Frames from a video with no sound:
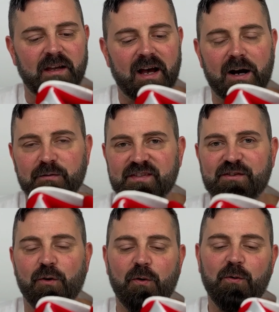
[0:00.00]

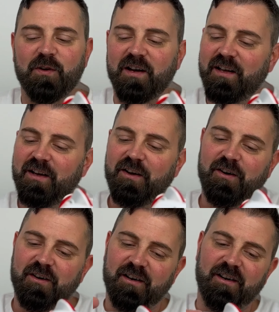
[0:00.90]
outsole
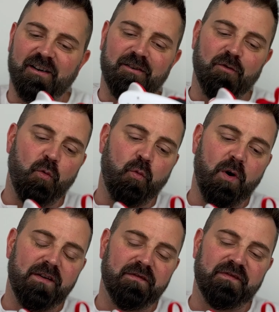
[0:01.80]

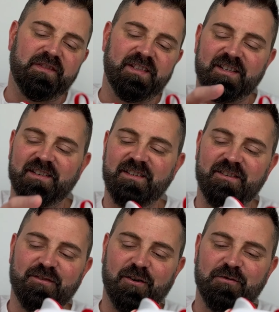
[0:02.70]
with the
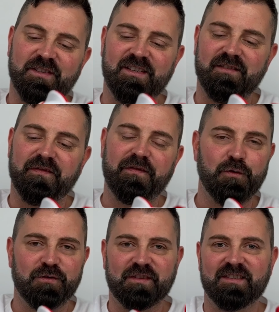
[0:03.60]
the
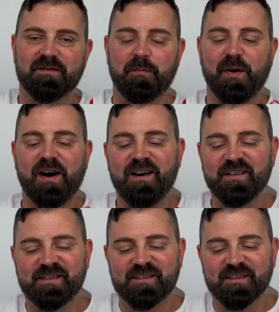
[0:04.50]
foot
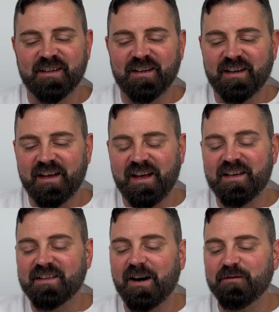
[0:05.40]
part,
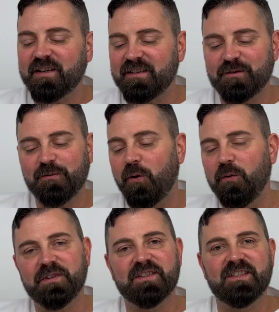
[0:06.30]
and how they do all
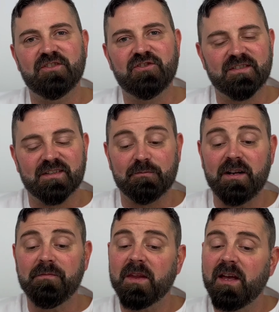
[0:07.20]
the stitches as
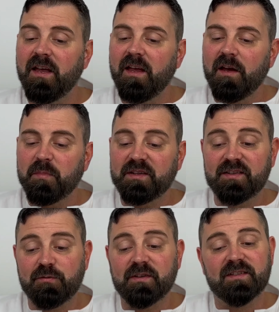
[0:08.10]
well. But
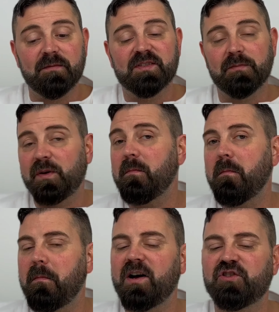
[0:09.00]
this one seems to be
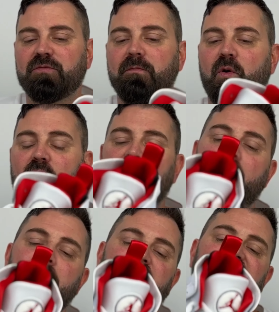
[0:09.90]
much more
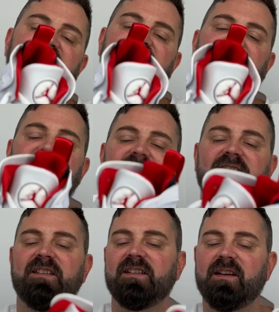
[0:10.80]
complex than
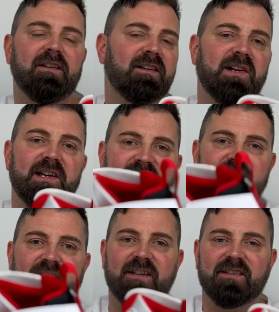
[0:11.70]
the
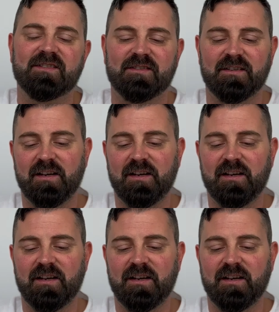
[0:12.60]
classics